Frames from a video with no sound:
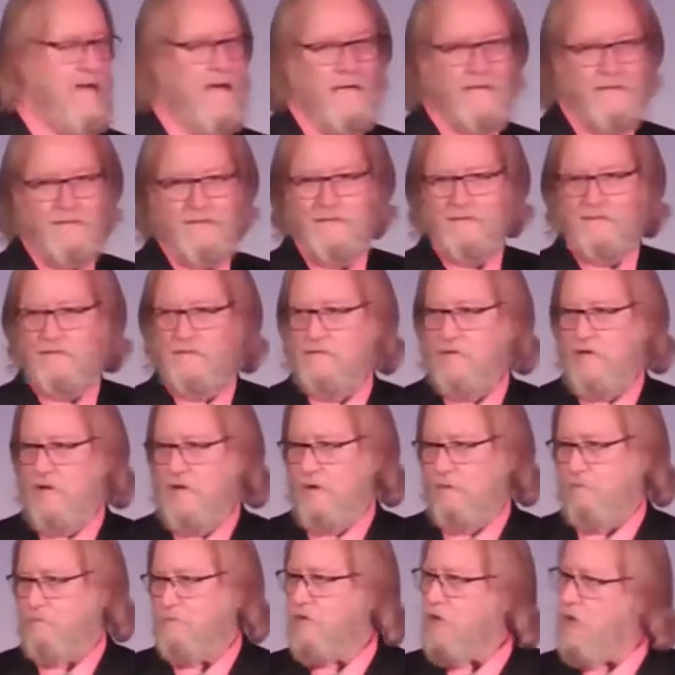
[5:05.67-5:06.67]
at the
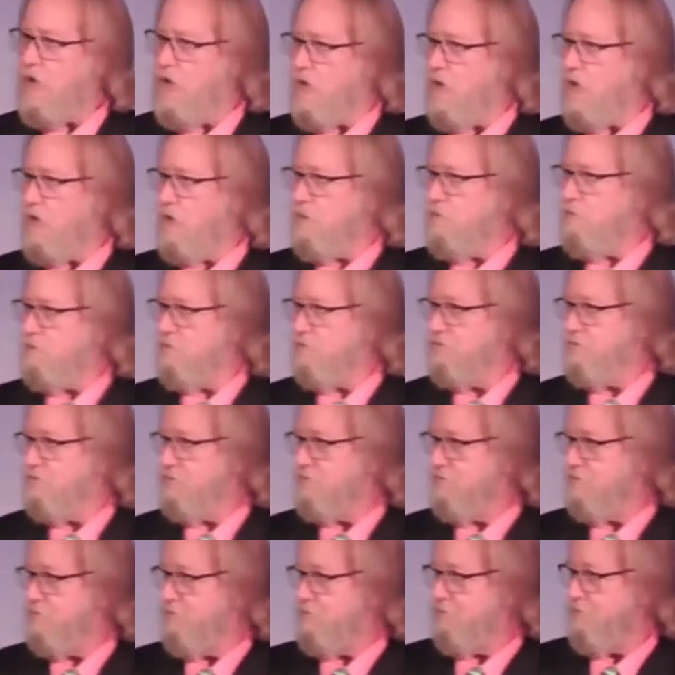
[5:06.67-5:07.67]
same time.
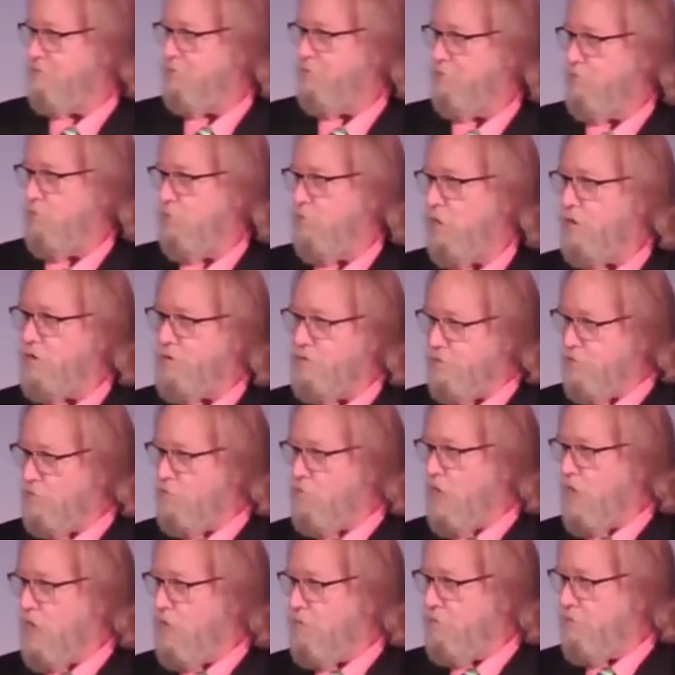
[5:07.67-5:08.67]

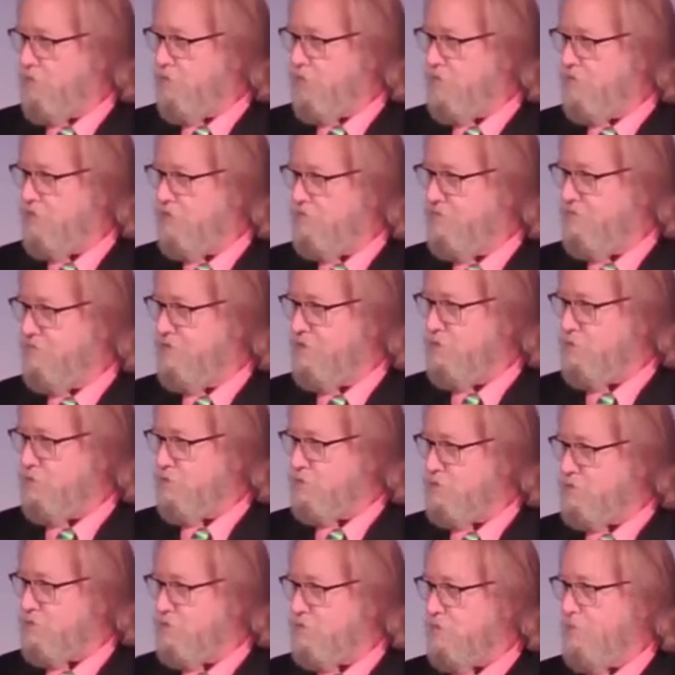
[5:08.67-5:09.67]
Wonder why we're
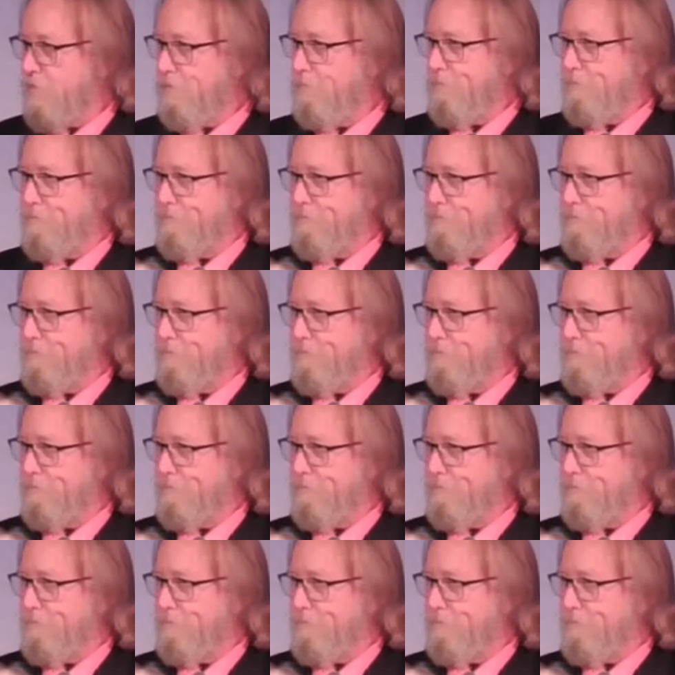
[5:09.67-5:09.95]
confused.